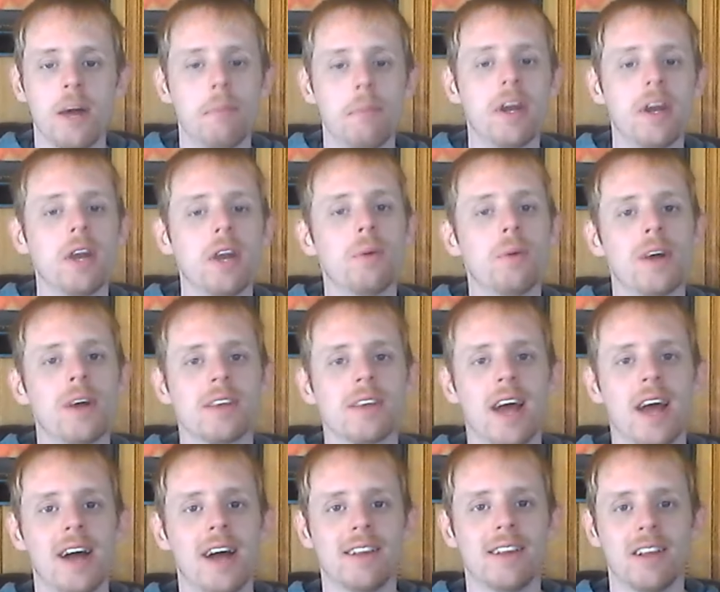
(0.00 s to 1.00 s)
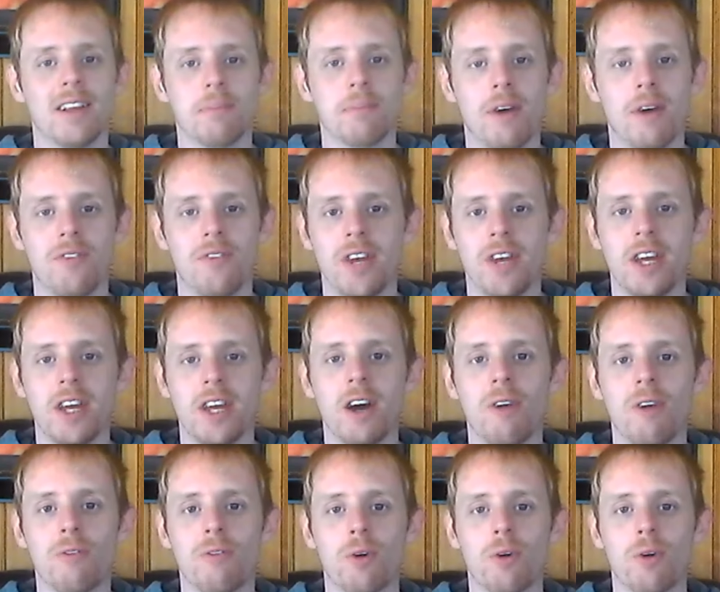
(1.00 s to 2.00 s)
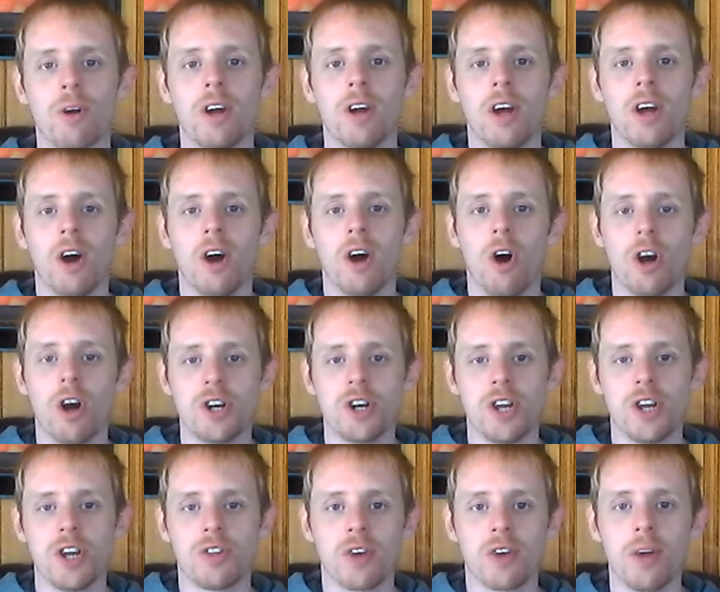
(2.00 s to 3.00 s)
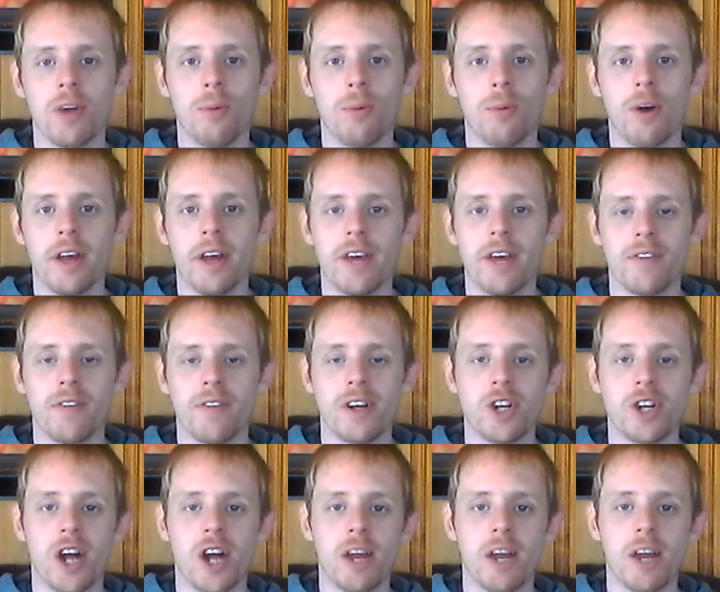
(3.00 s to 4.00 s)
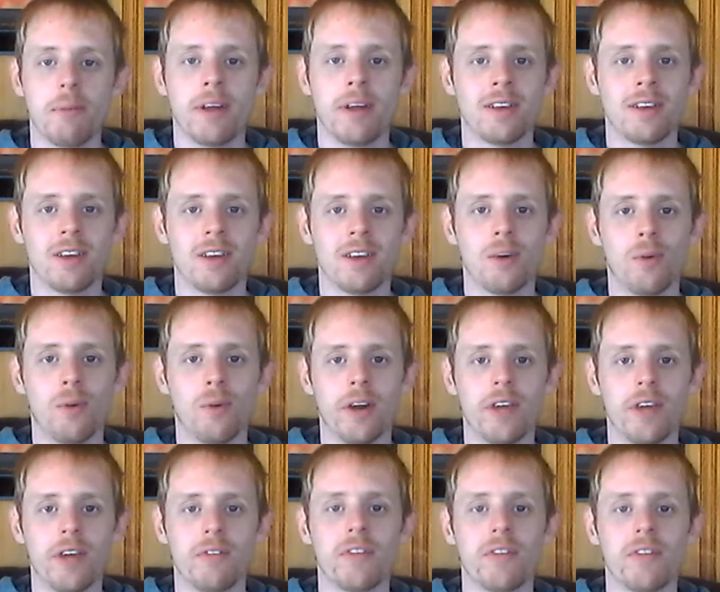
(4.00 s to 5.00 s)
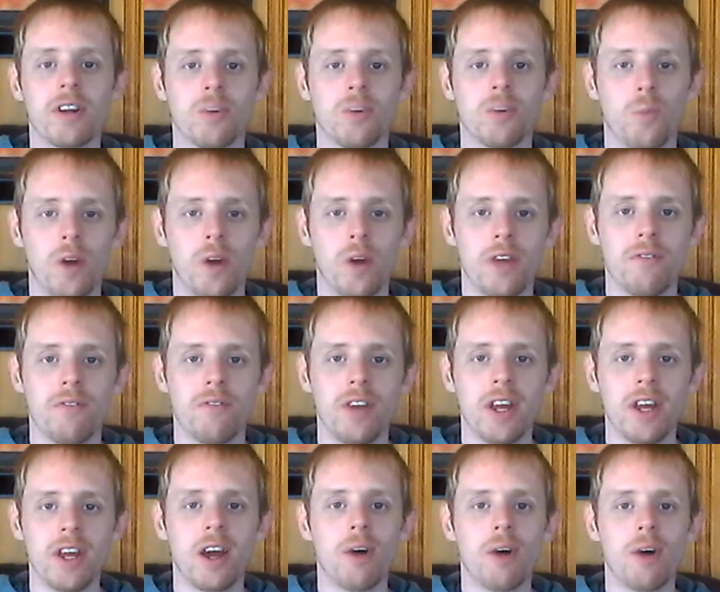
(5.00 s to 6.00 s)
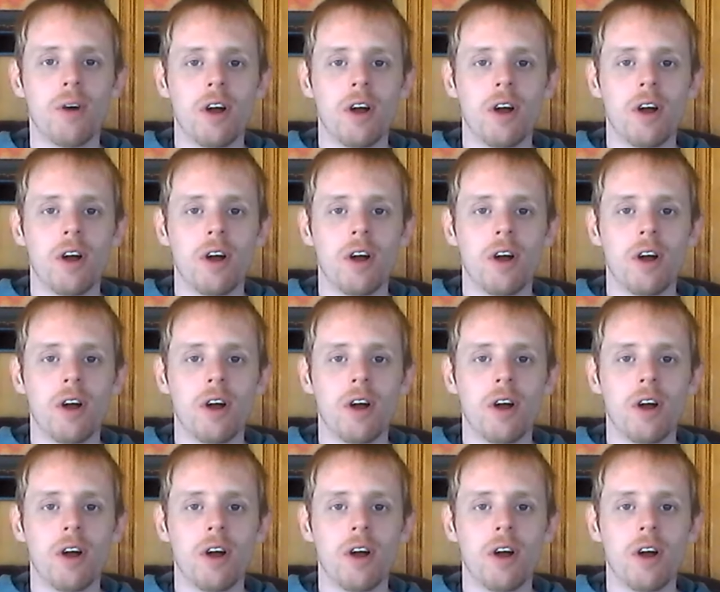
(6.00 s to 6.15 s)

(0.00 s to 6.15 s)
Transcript: But anyways, guys, that's my video for RG3 What If and Johnny Manziel What If. If there's a What If video,